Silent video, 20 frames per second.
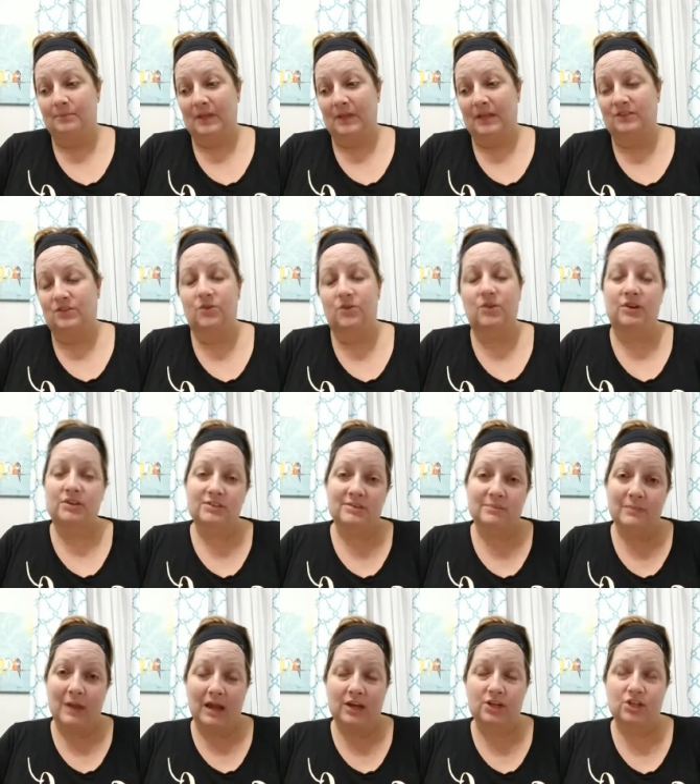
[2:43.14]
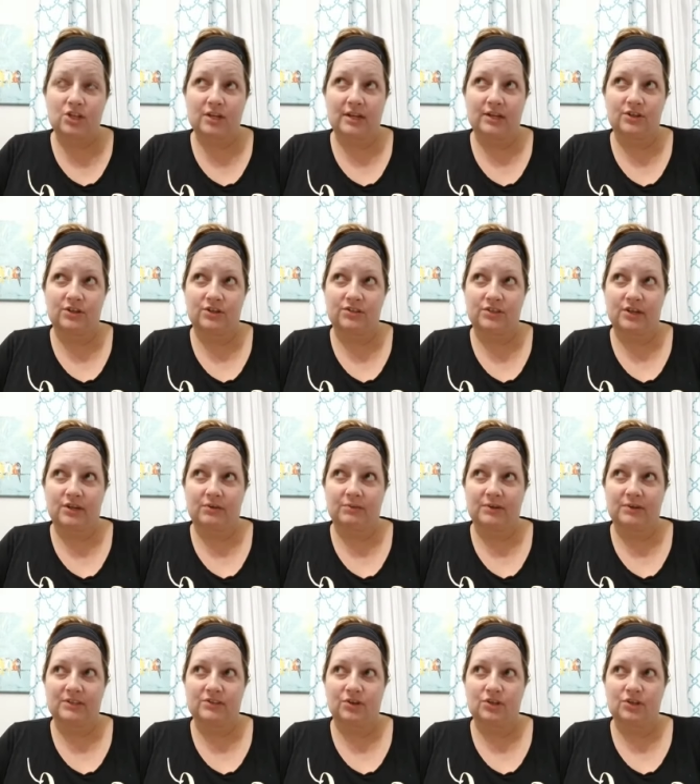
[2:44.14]
So there's some actually interesting
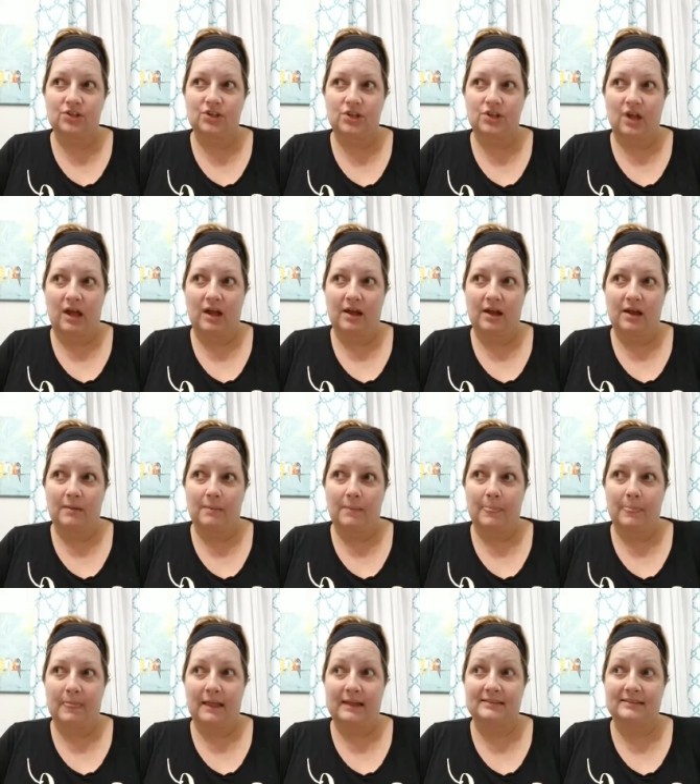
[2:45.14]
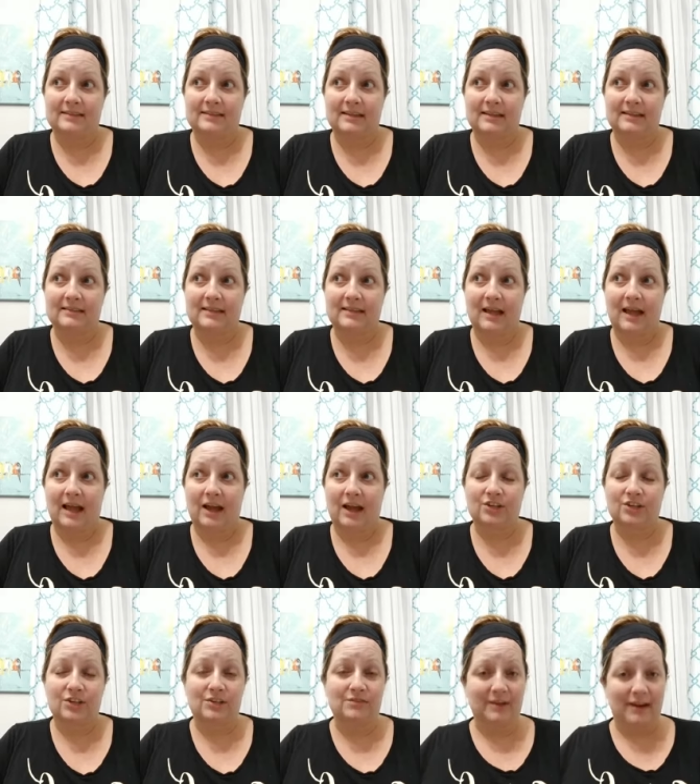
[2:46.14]
research that says that
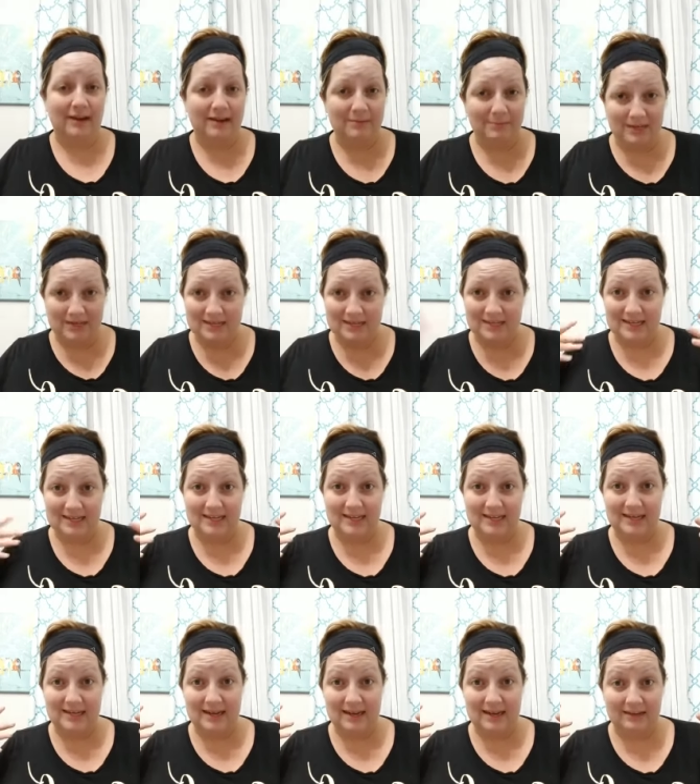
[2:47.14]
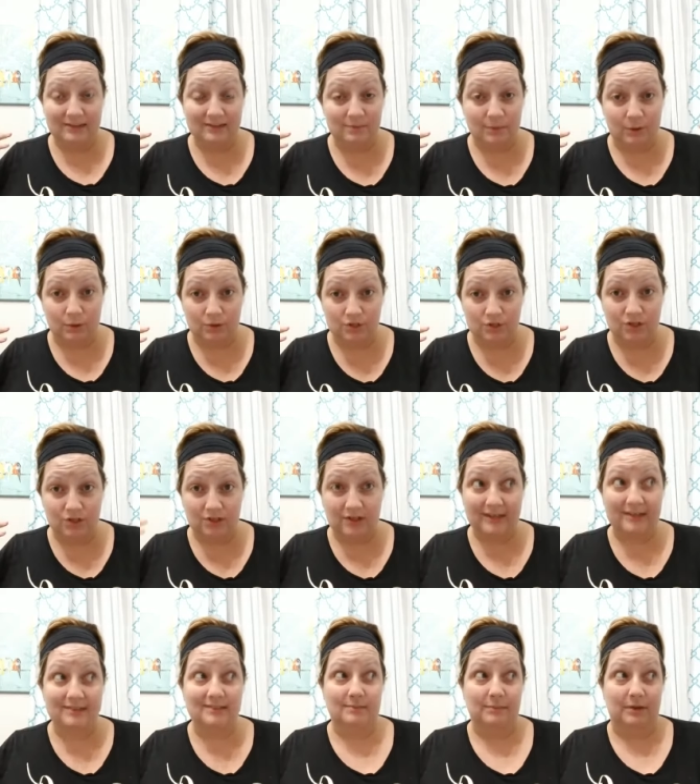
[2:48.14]
actually vitamin D exposure,
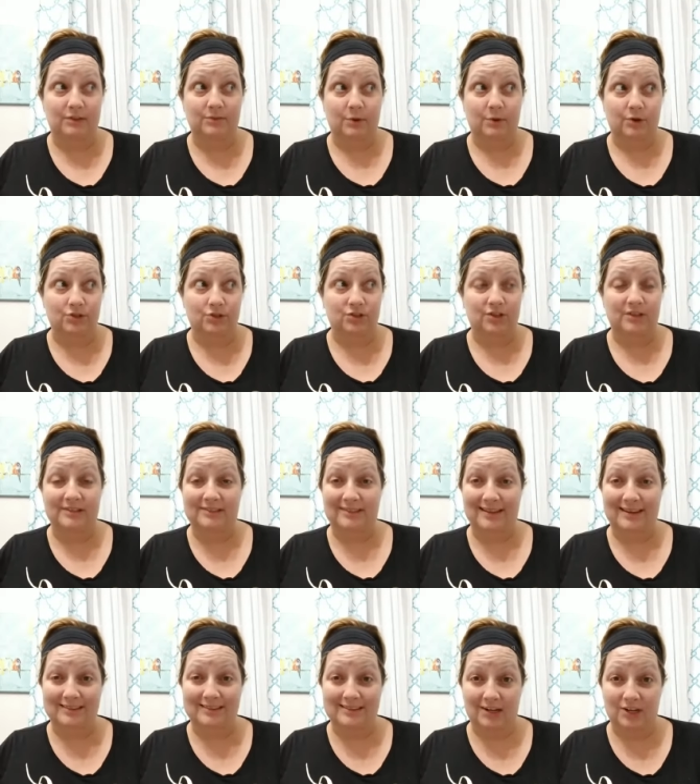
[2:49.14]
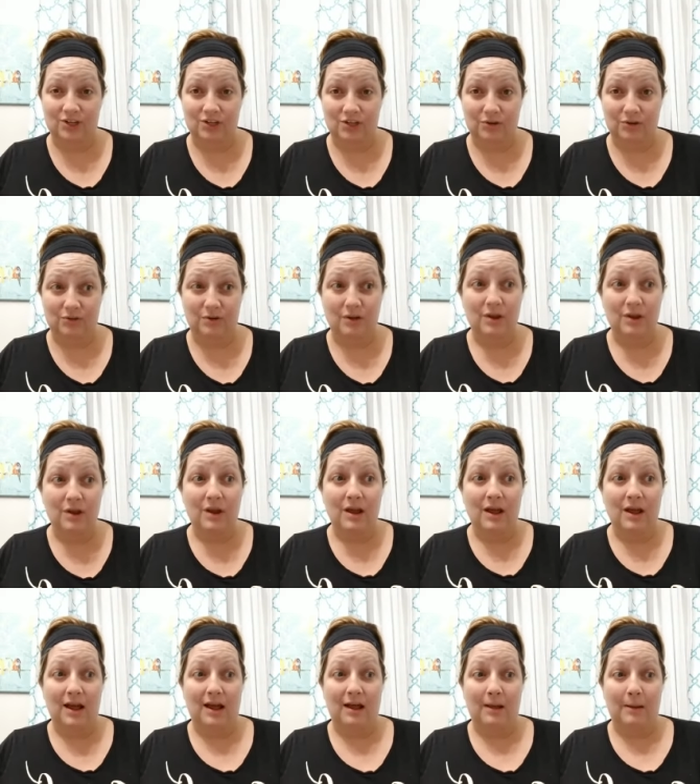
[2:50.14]
like some exposure to the sun is actually
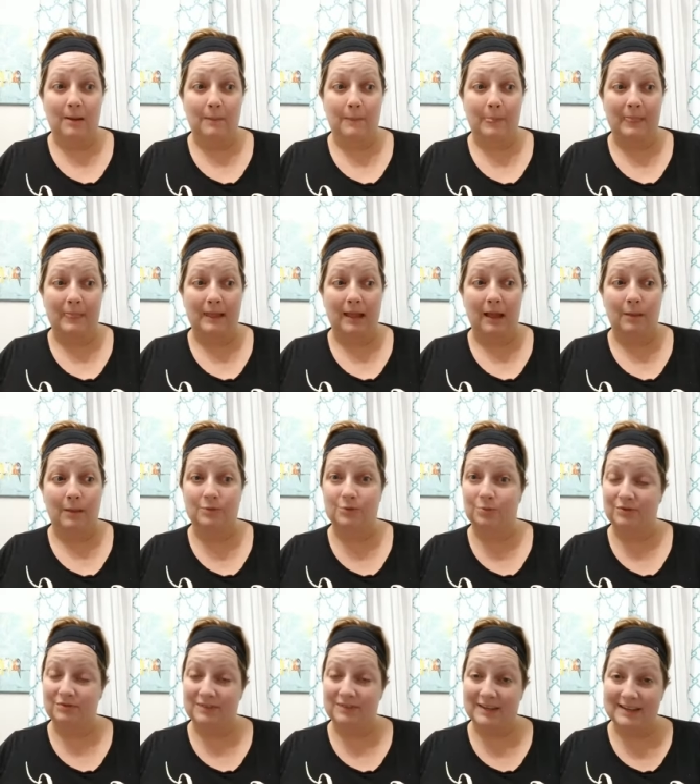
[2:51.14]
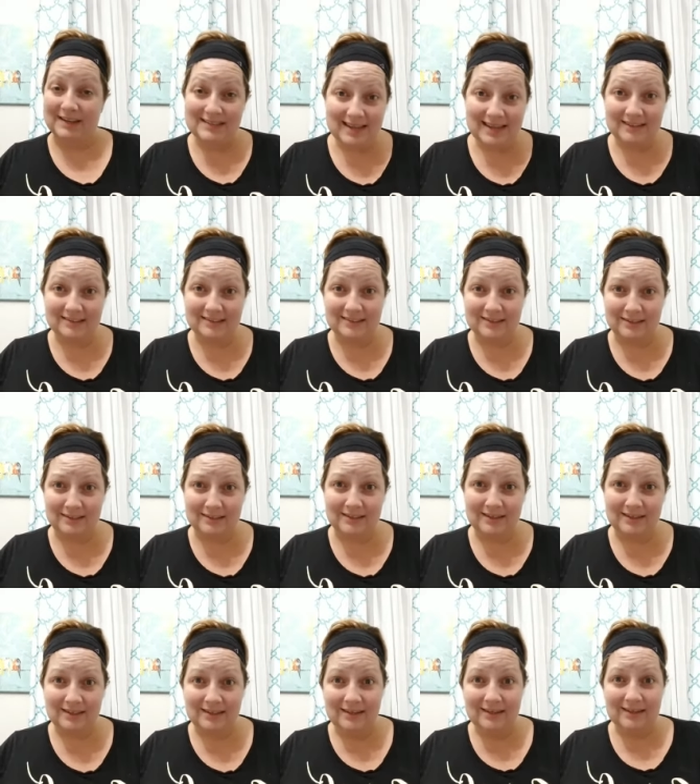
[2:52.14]
helps prevent cancer.
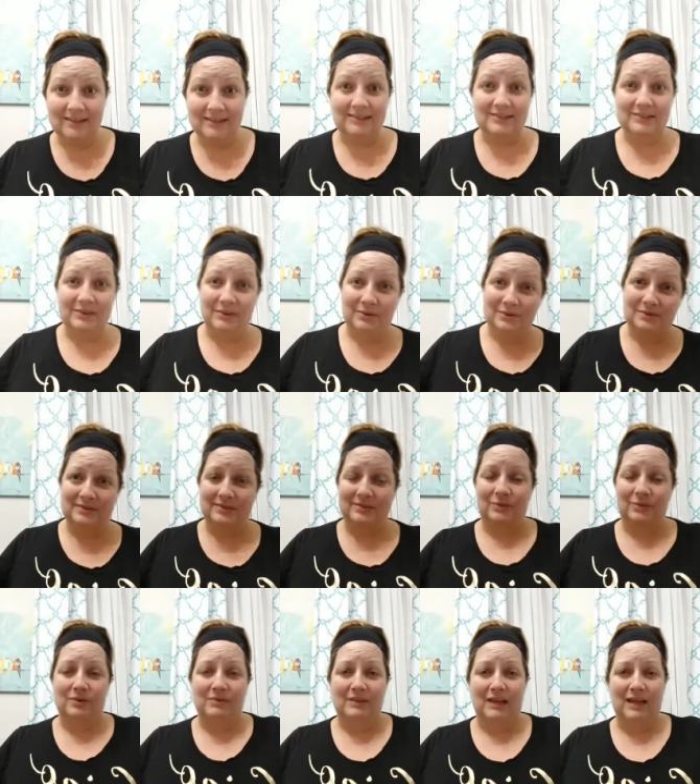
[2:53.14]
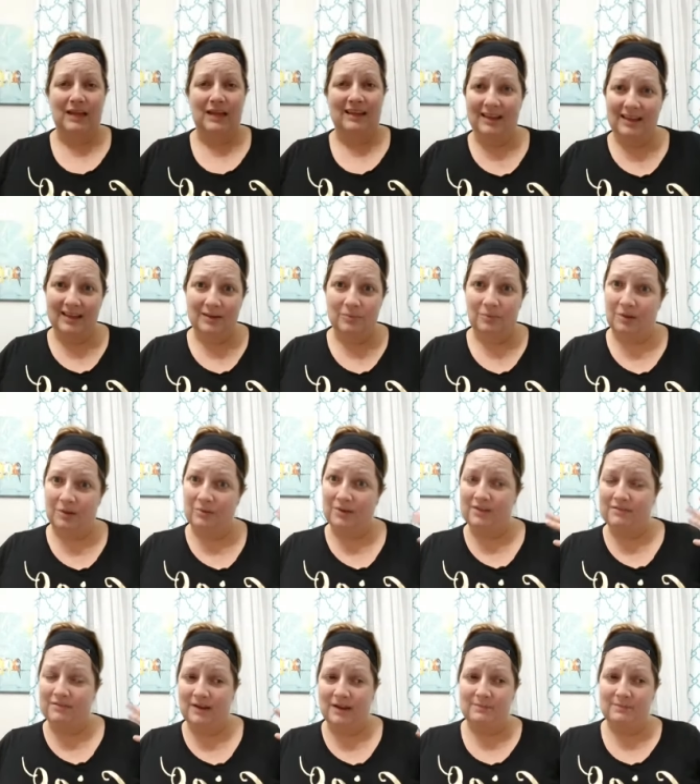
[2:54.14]
So it's sort of like, oh, well, I want
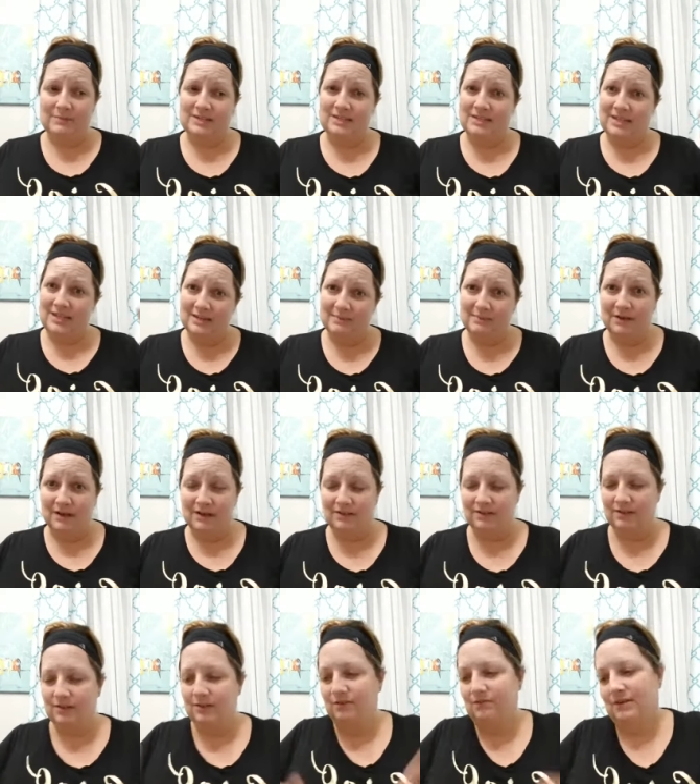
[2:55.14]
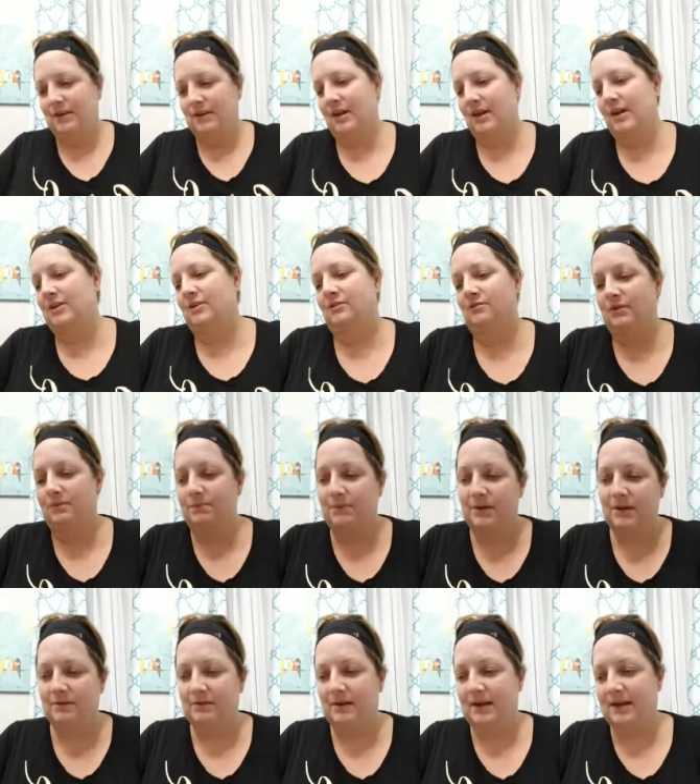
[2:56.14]
the vitamin D, but not the UVA,
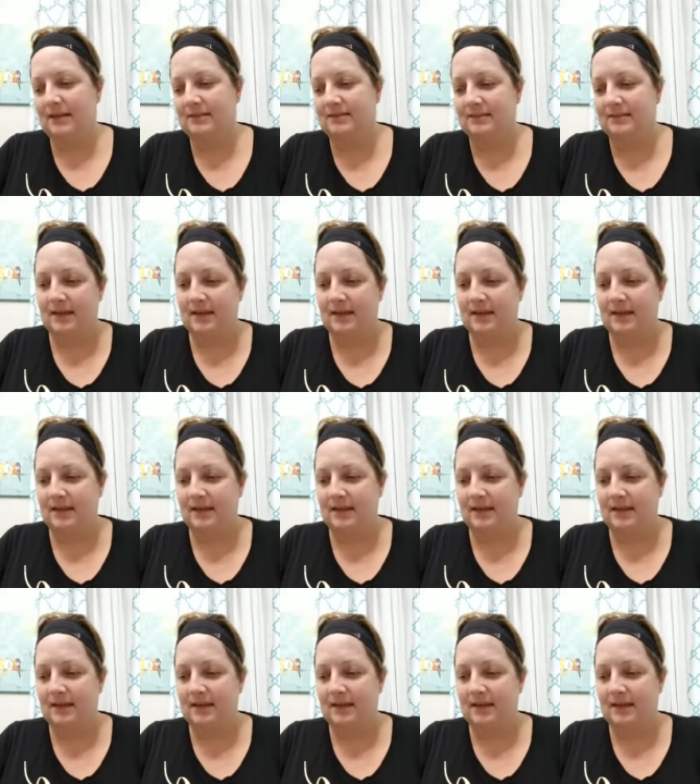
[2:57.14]
UVB rays.